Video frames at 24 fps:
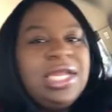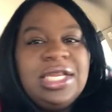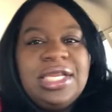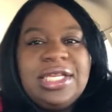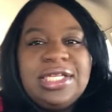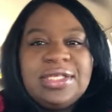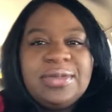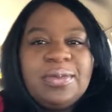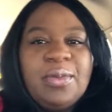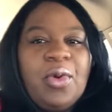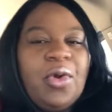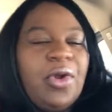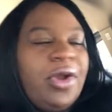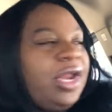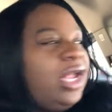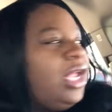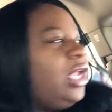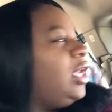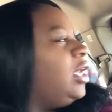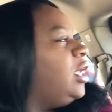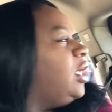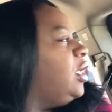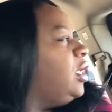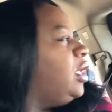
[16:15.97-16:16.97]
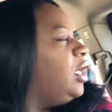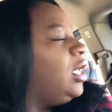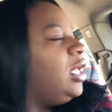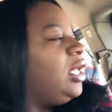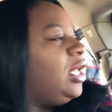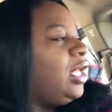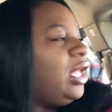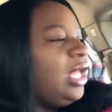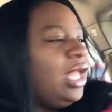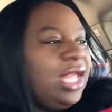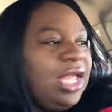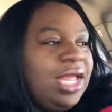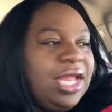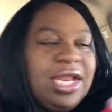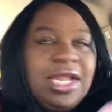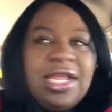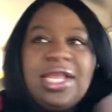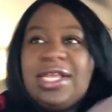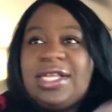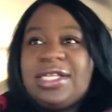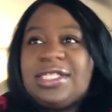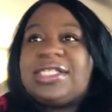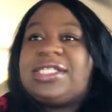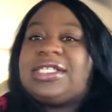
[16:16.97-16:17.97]
this morning and
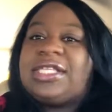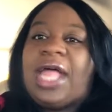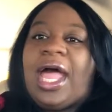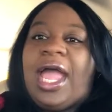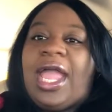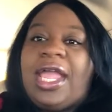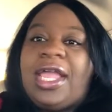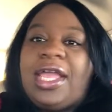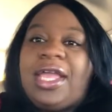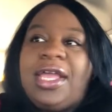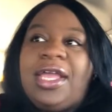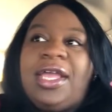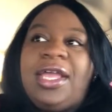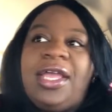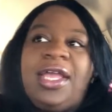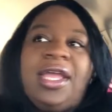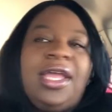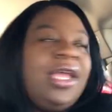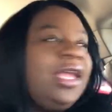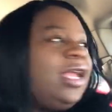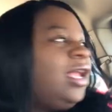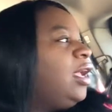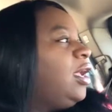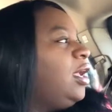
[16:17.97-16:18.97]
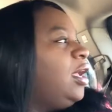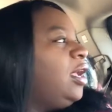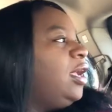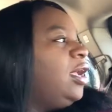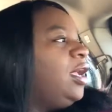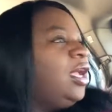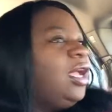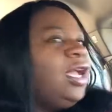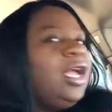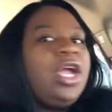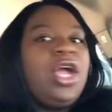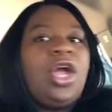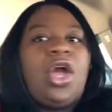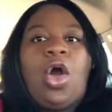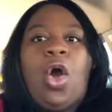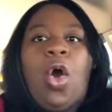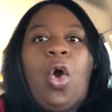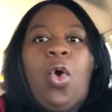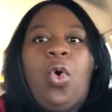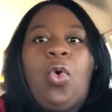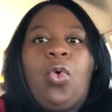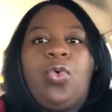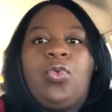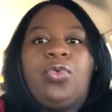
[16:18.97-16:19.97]
it's like
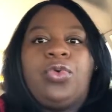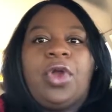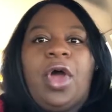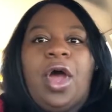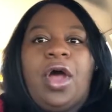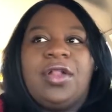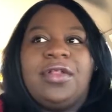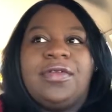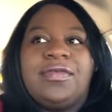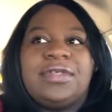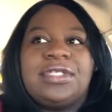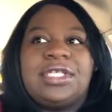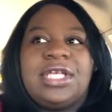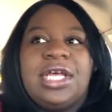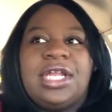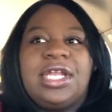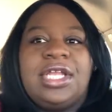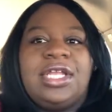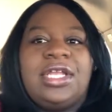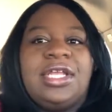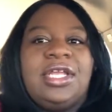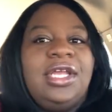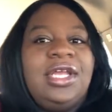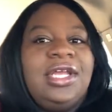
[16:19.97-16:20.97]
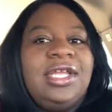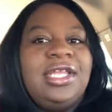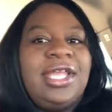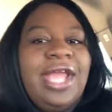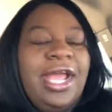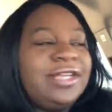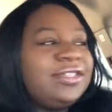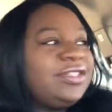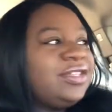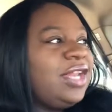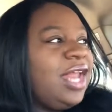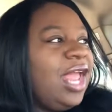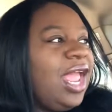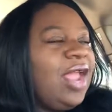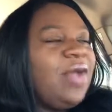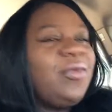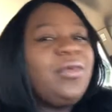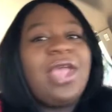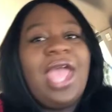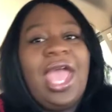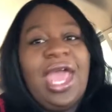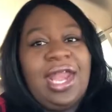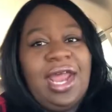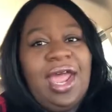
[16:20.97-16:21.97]
cold all of a sudden. Yesterday
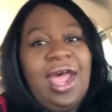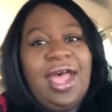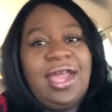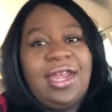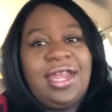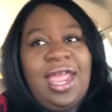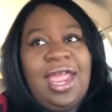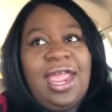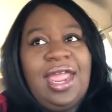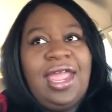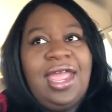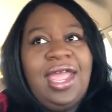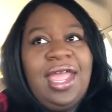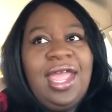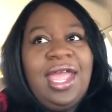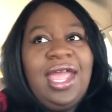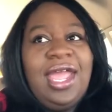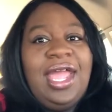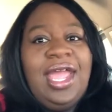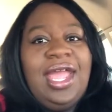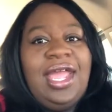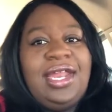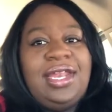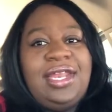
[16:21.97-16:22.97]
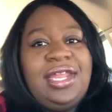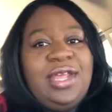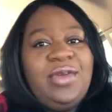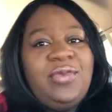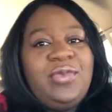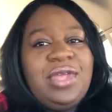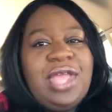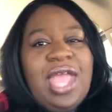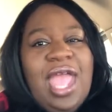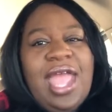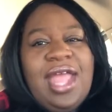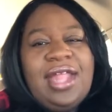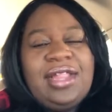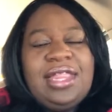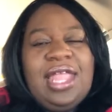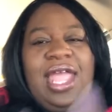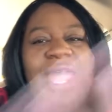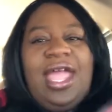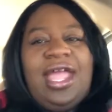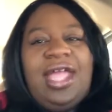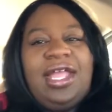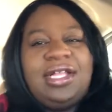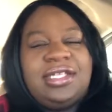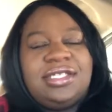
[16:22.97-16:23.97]
we had a hot day, and then we had
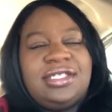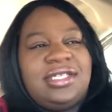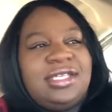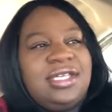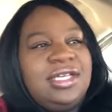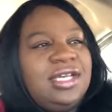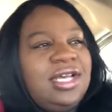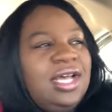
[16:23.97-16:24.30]
that